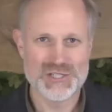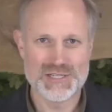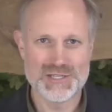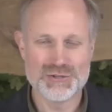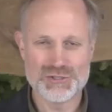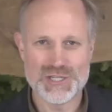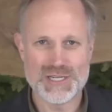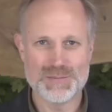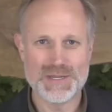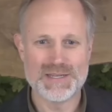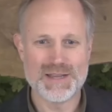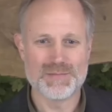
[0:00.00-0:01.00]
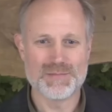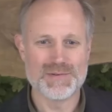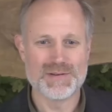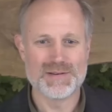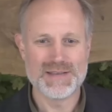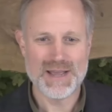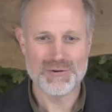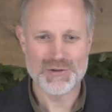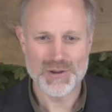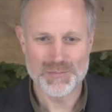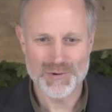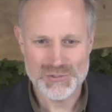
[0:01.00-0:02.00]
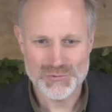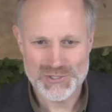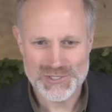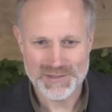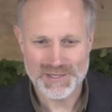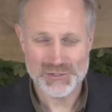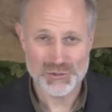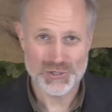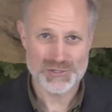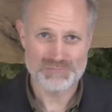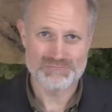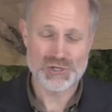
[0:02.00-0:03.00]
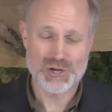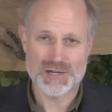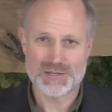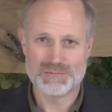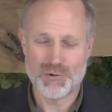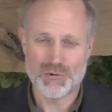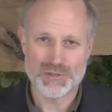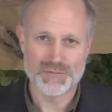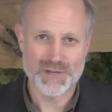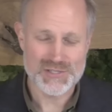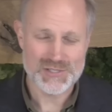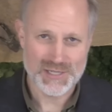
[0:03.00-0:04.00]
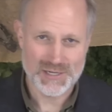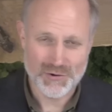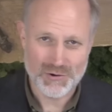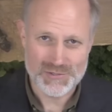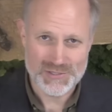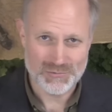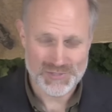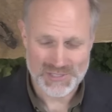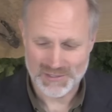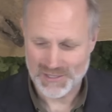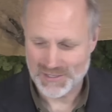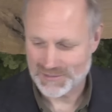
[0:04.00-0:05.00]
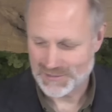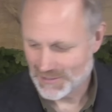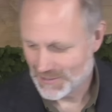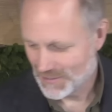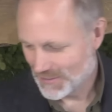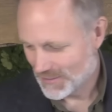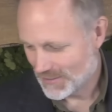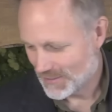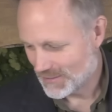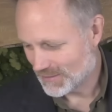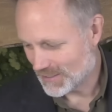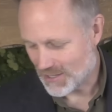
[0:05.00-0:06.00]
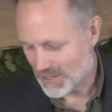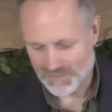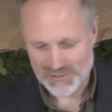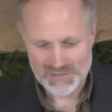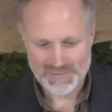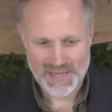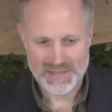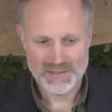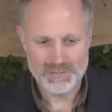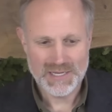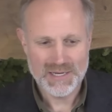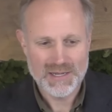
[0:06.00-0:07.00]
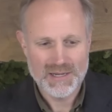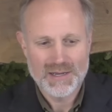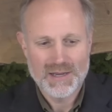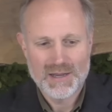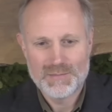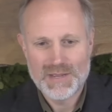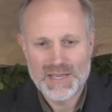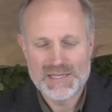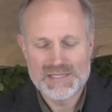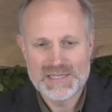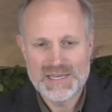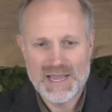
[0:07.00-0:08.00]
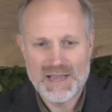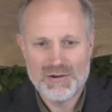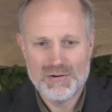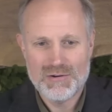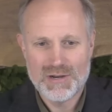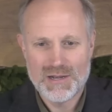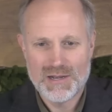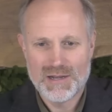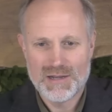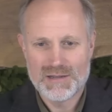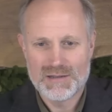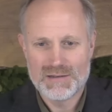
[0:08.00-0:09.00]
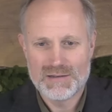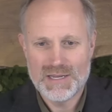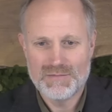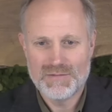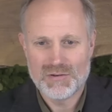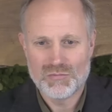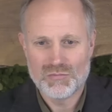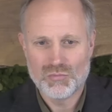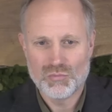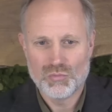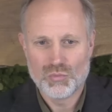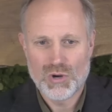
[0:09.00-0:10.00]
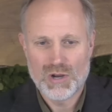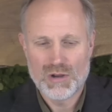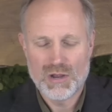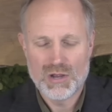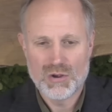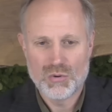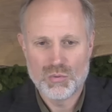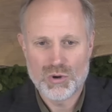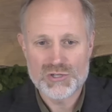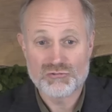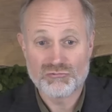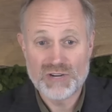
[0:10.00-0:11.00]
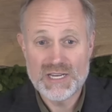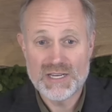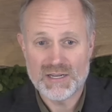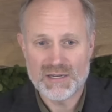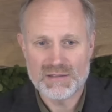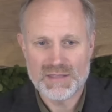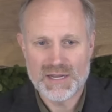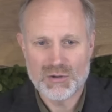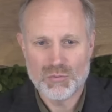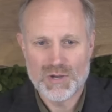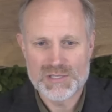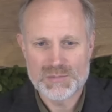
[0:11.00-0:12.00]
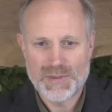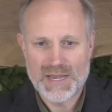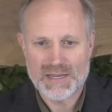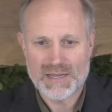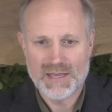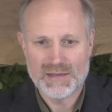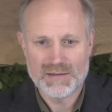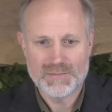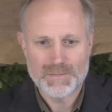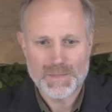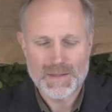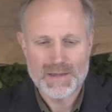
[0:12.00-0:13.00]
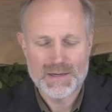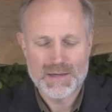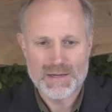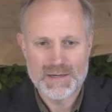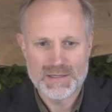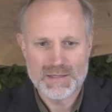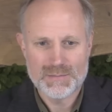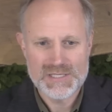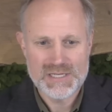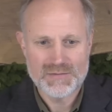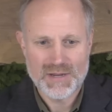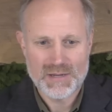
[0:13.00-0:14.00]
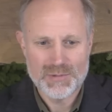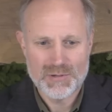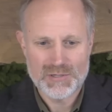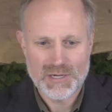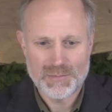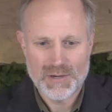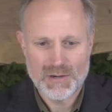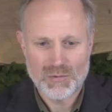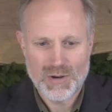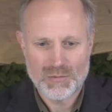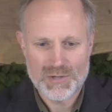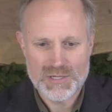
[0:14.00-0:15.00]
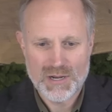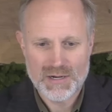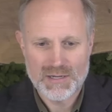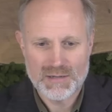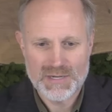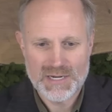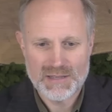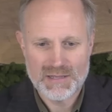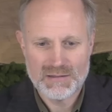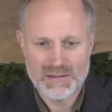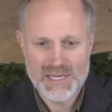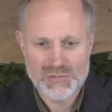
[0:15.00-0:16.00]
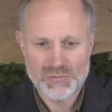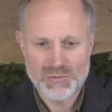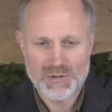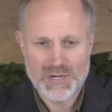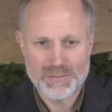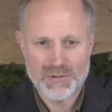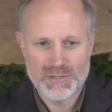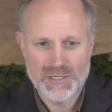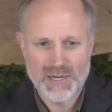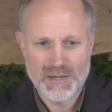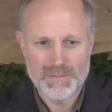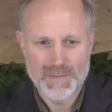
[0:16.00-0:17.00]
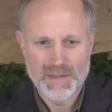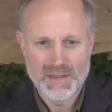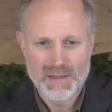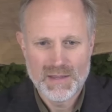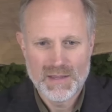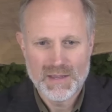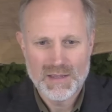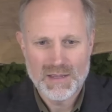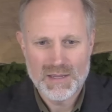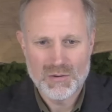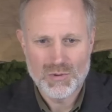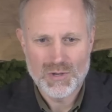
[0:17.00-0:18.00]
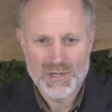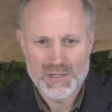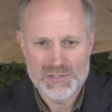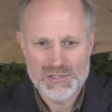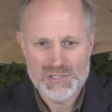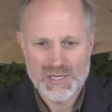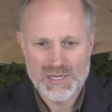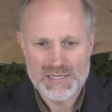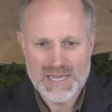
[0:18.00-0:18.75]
the new GDP now numbers, which I think sort of shocked both of us. And then, of course, there was a lot of coverage of that in the media. It's now even a worse reading than it was back then. And let me see if I can pull it up here while we're talking. But I think last week when I pulled it up, it was